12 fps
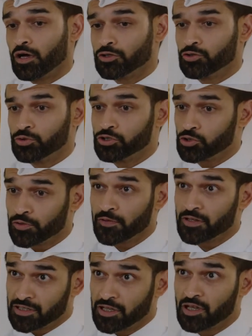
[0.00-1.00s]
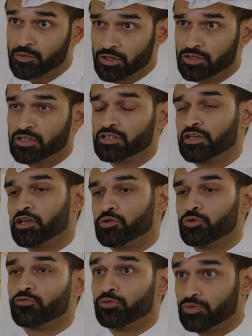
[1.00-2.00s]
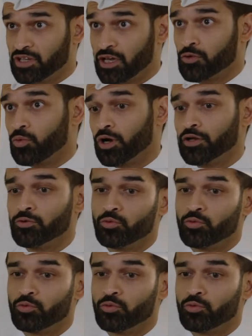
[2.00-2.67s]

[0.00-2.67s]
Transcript: To ensure that the stadiums are sustainable from day one,